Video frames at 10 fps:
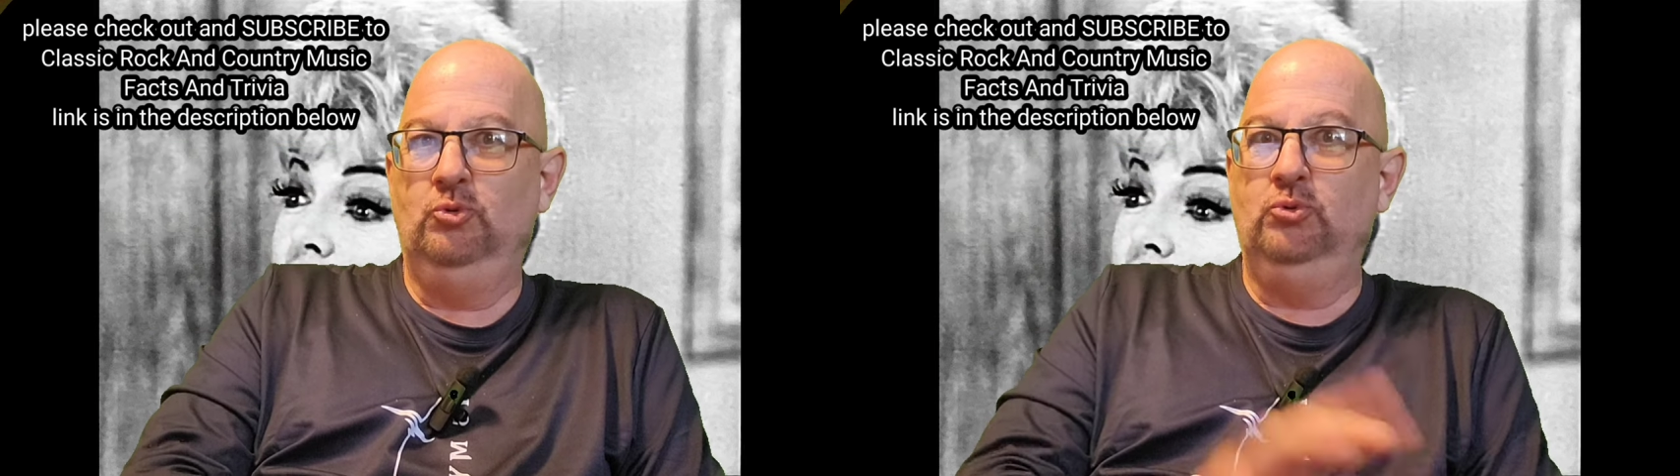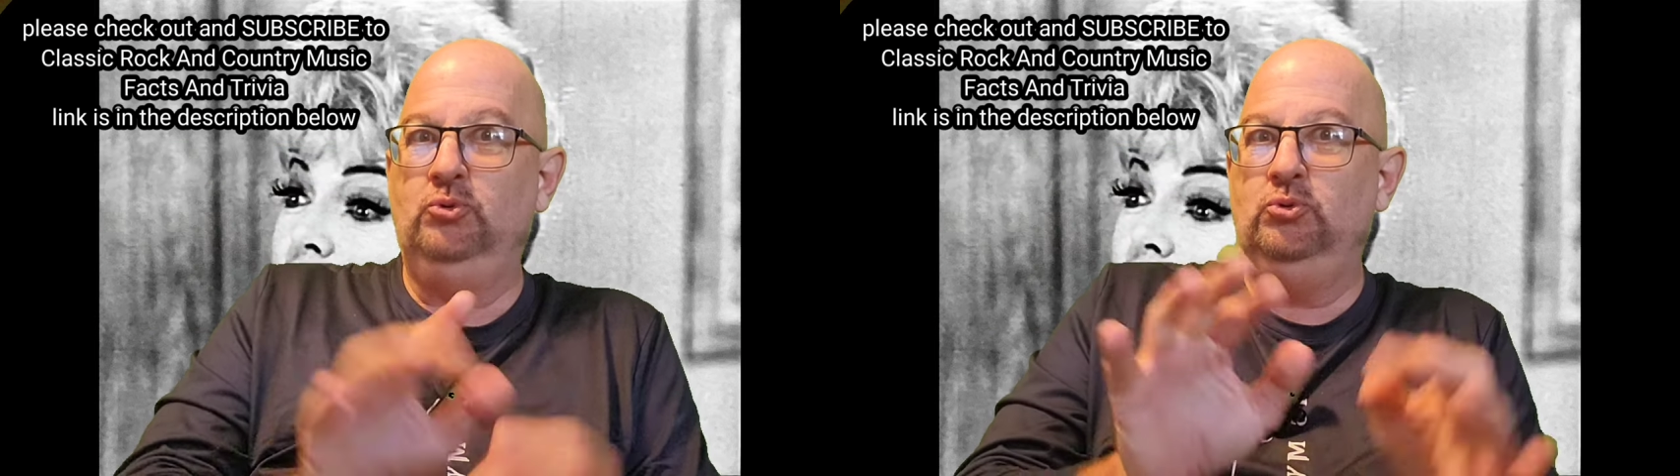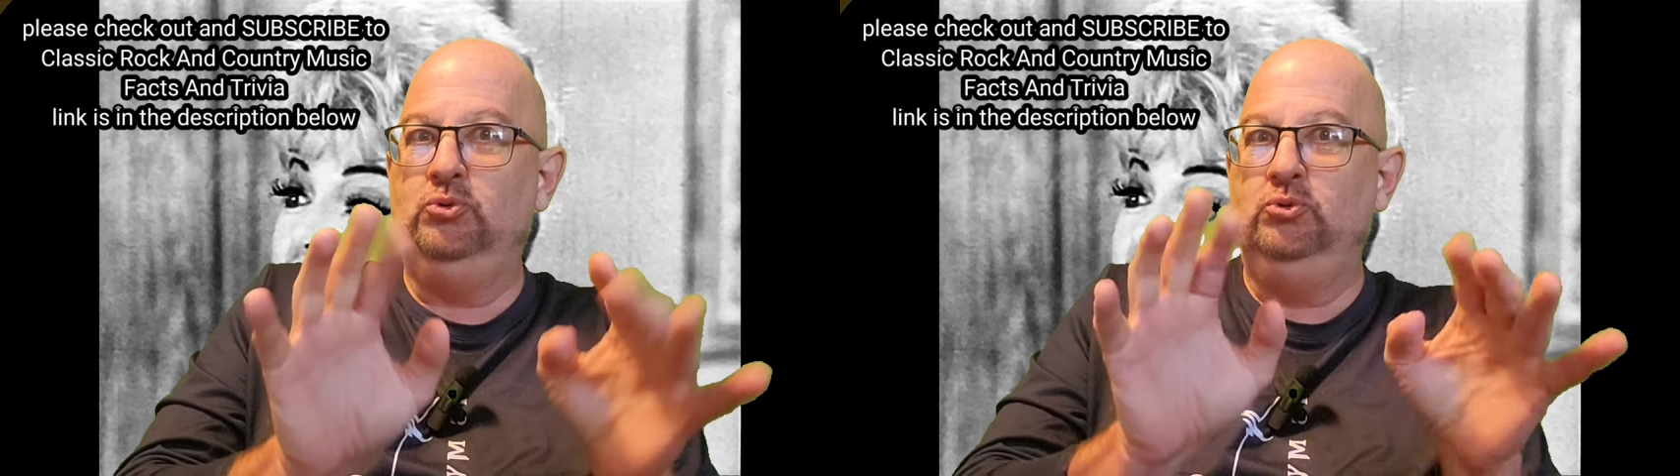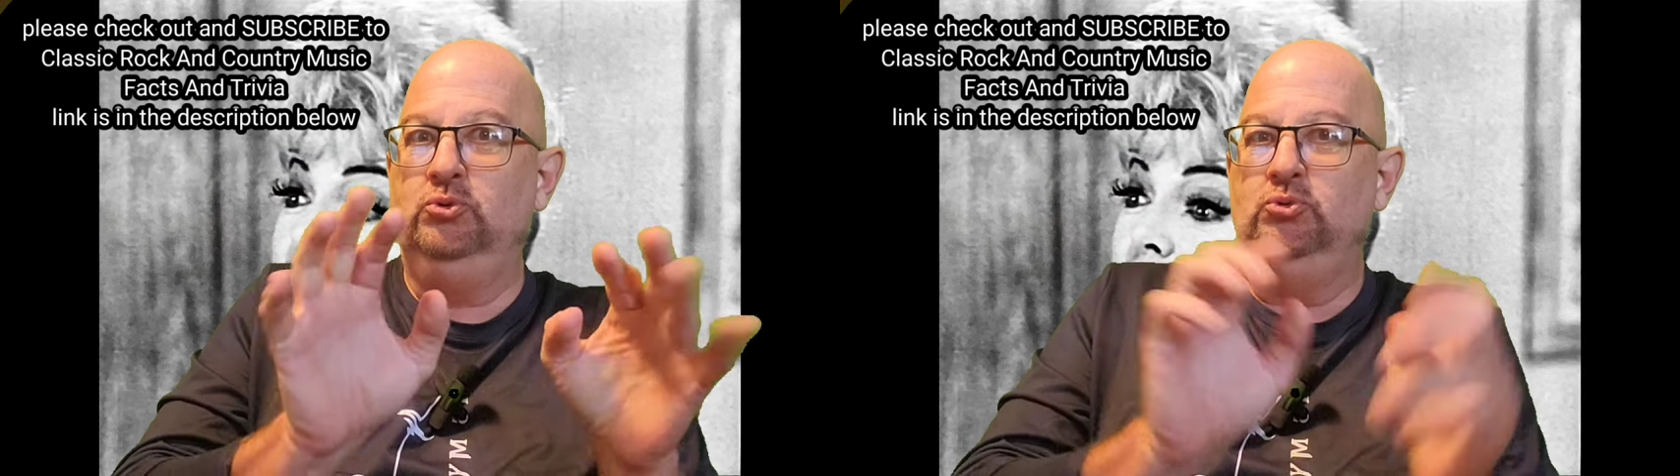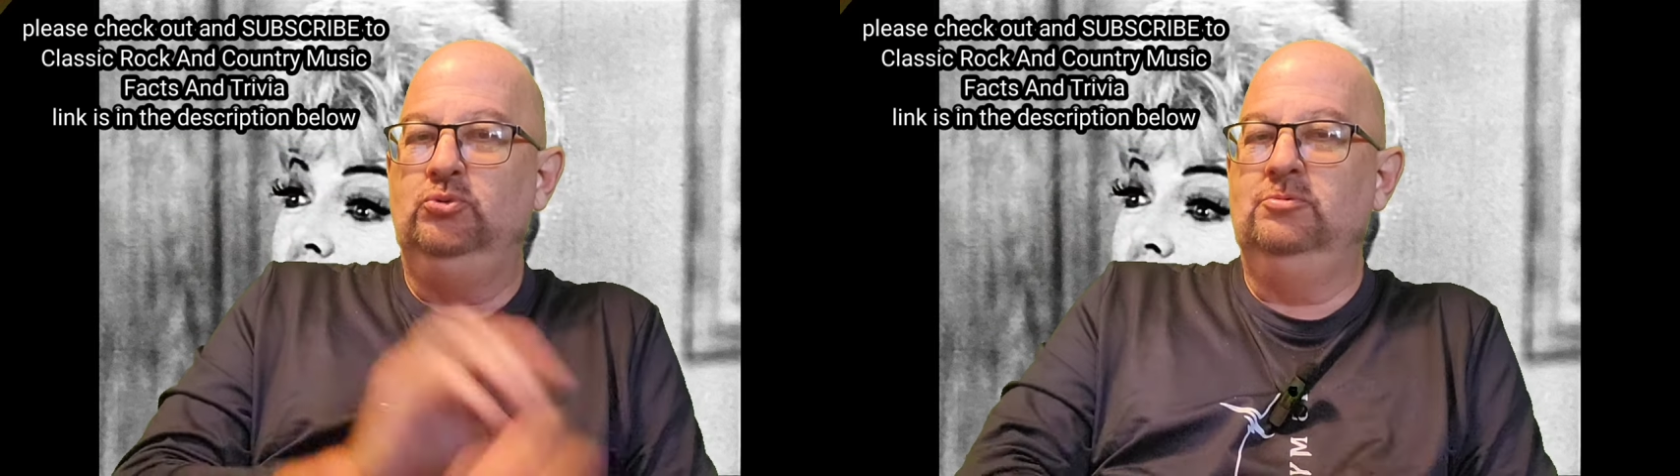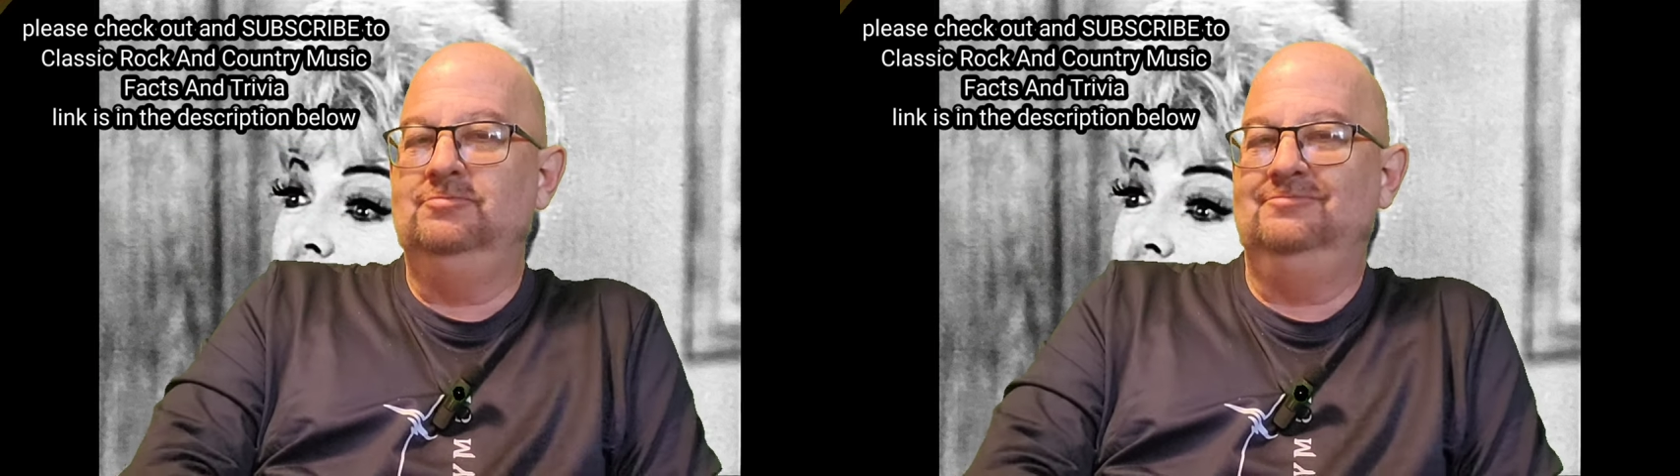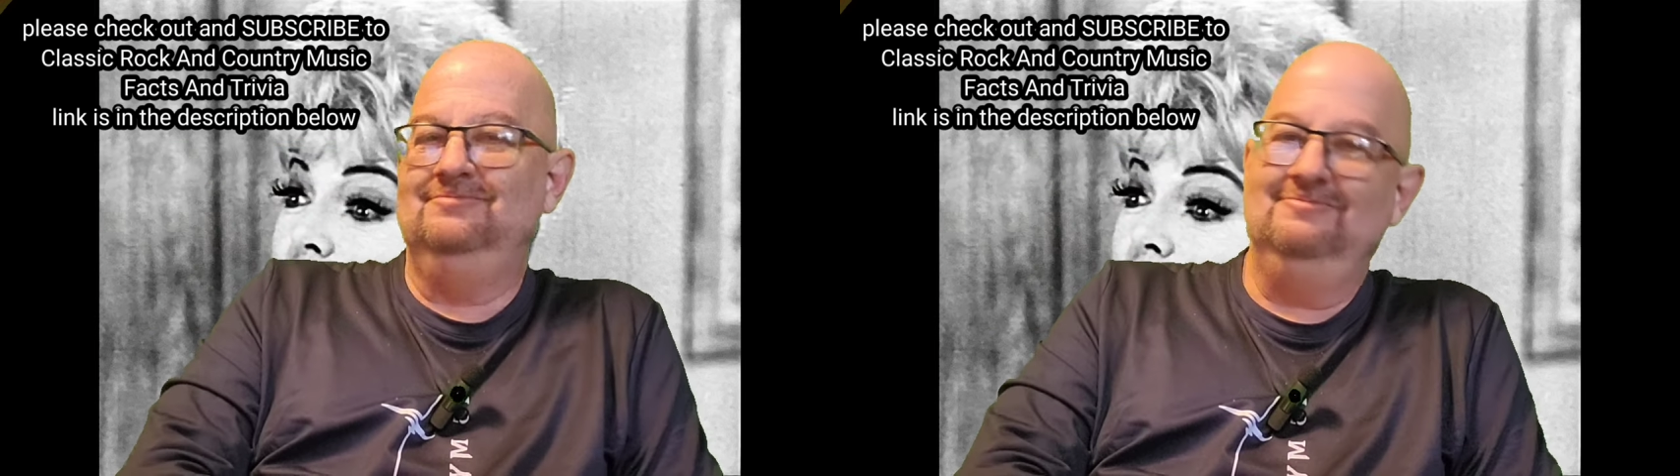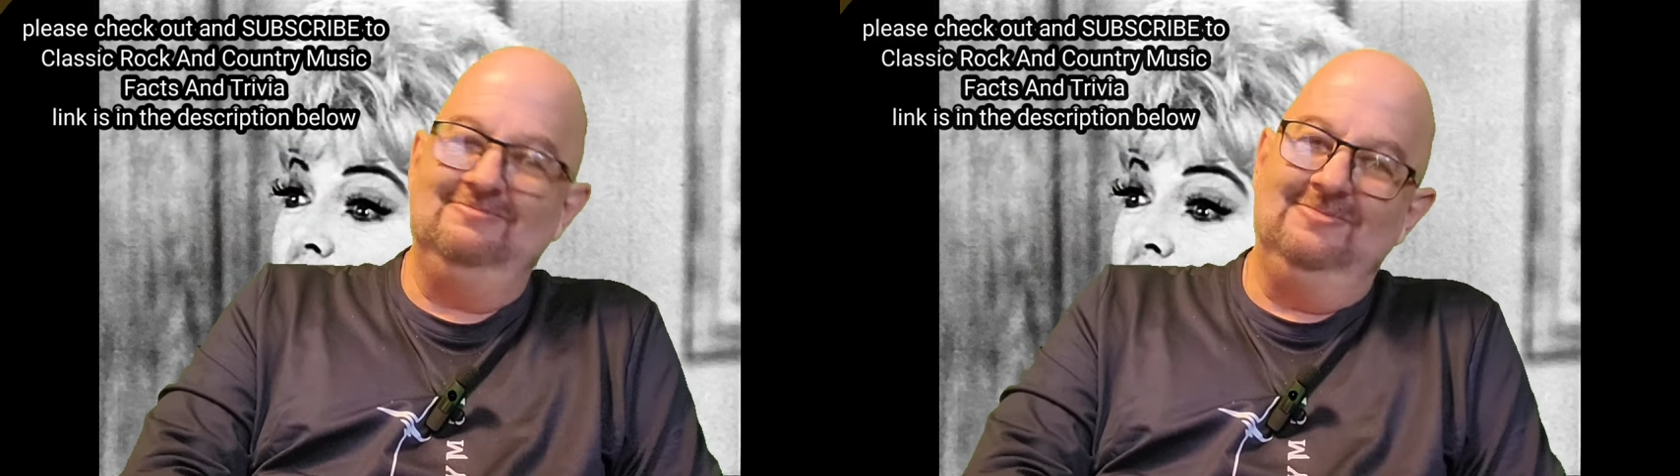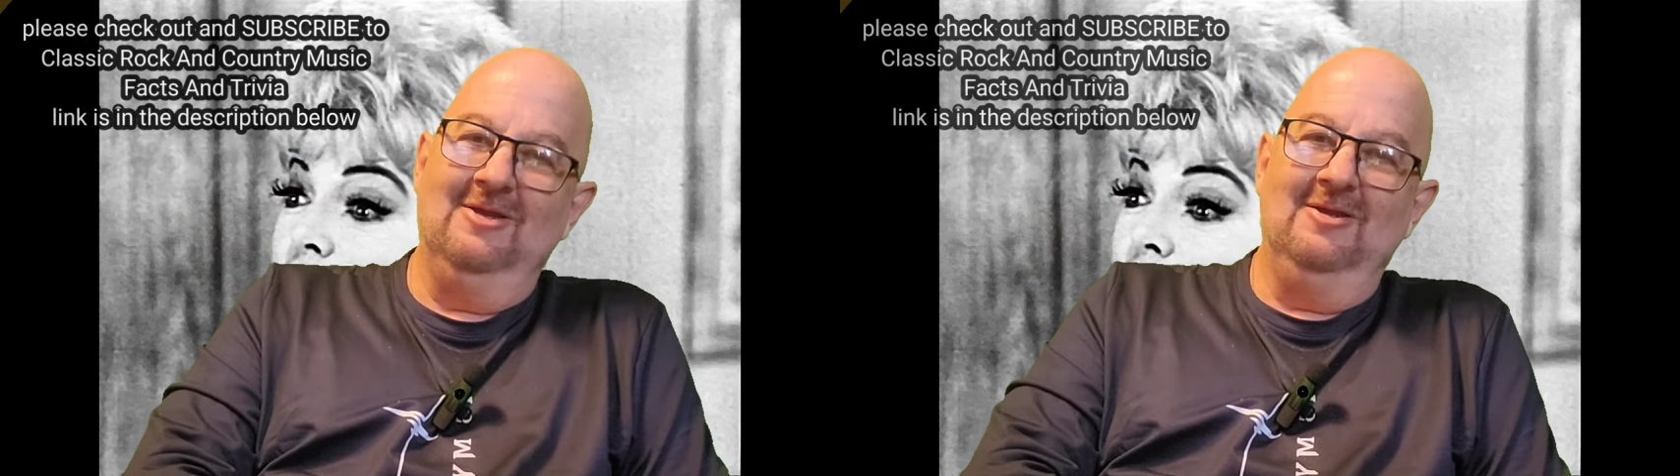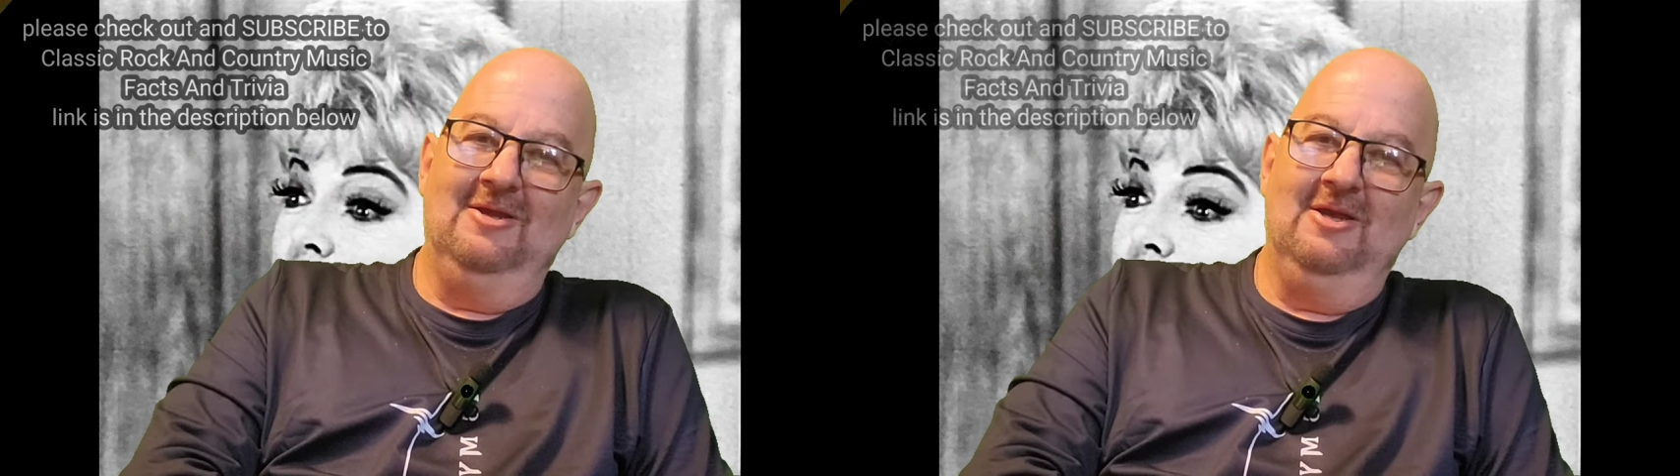Ooh.
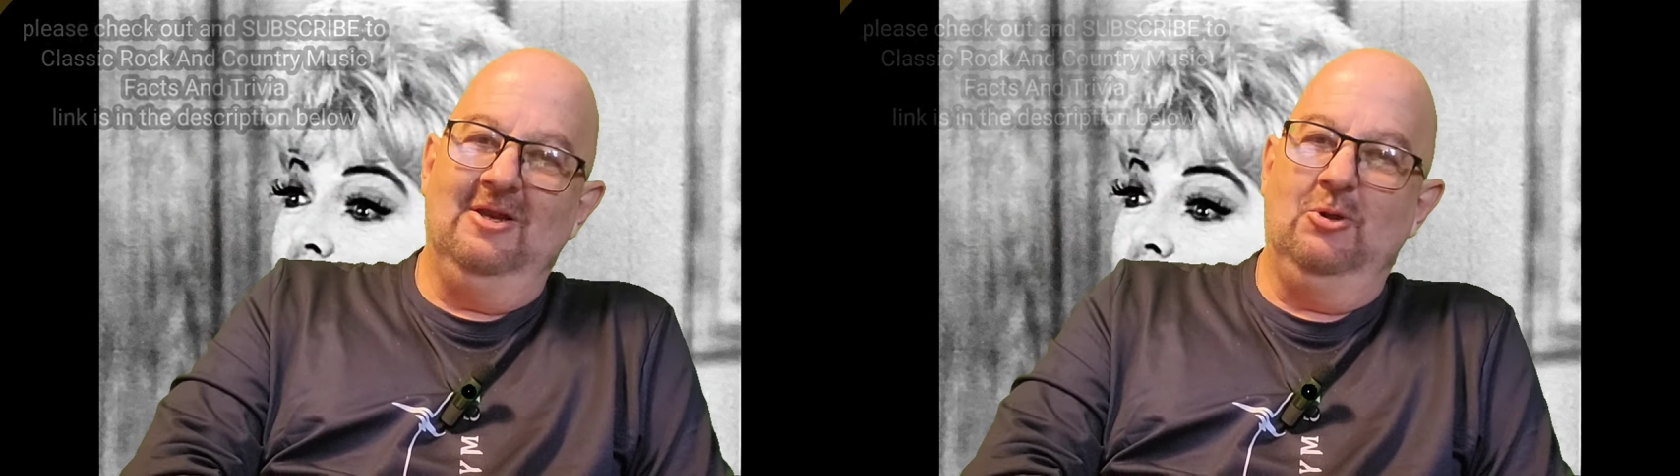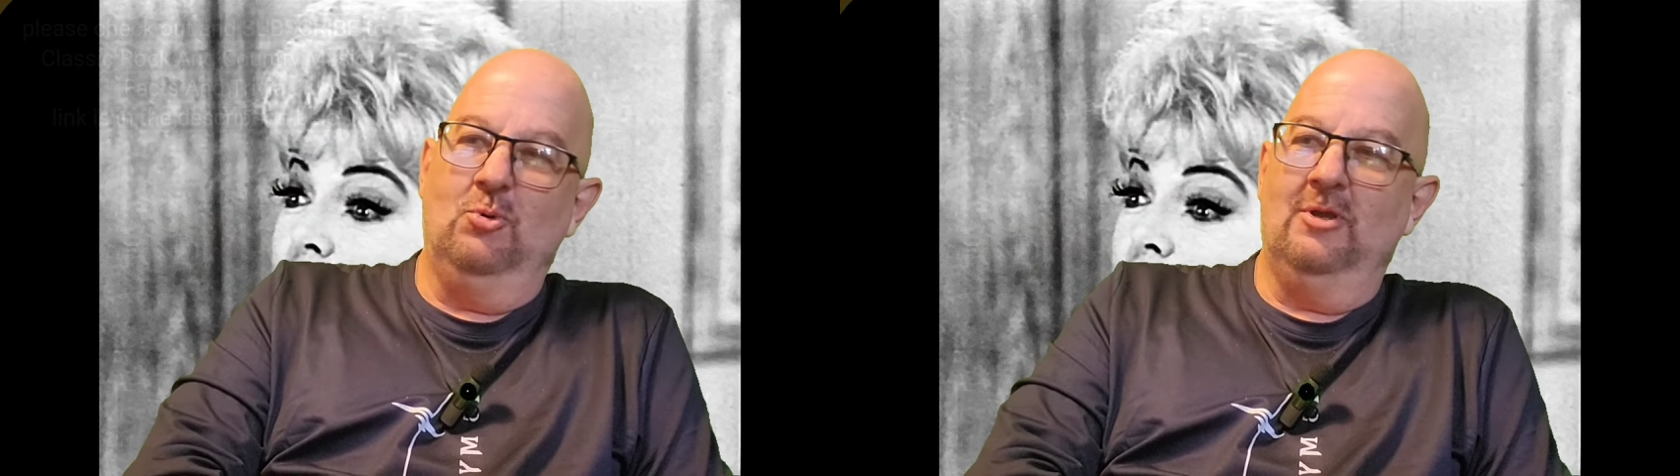Anyway,